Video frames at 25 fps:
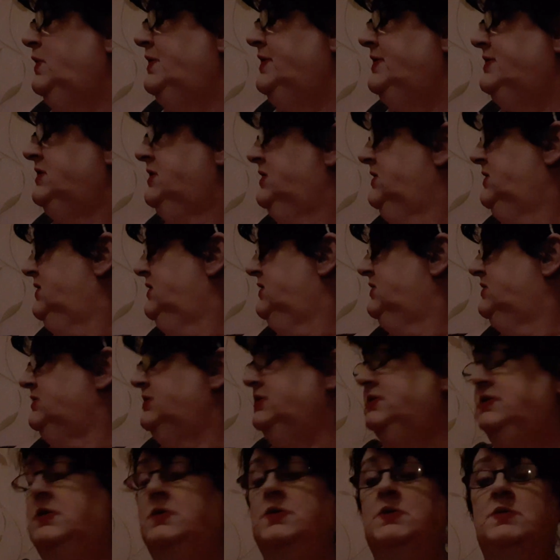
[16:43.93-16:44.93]
one,
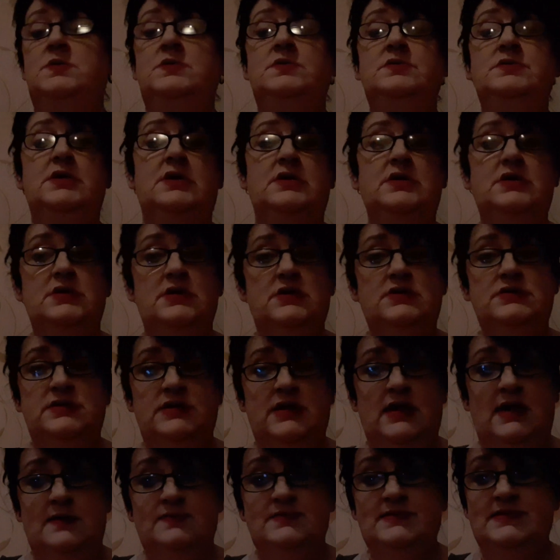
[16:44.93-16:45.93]
you know. You
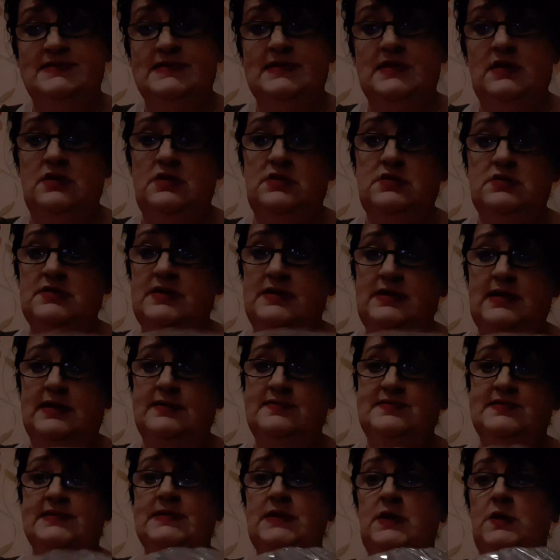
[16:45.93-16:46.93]
have to start looking
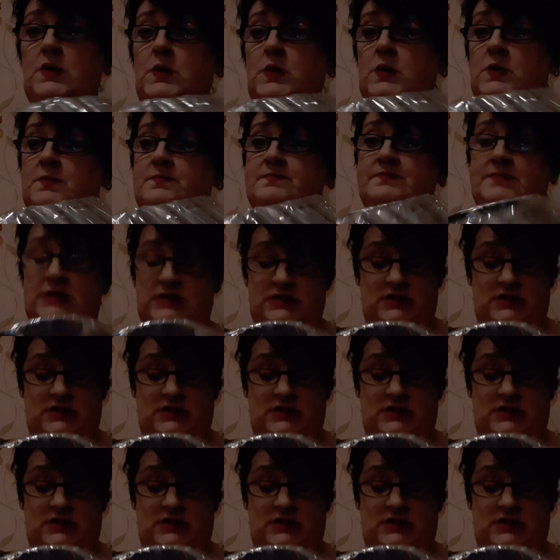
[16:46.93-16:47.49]
after the home,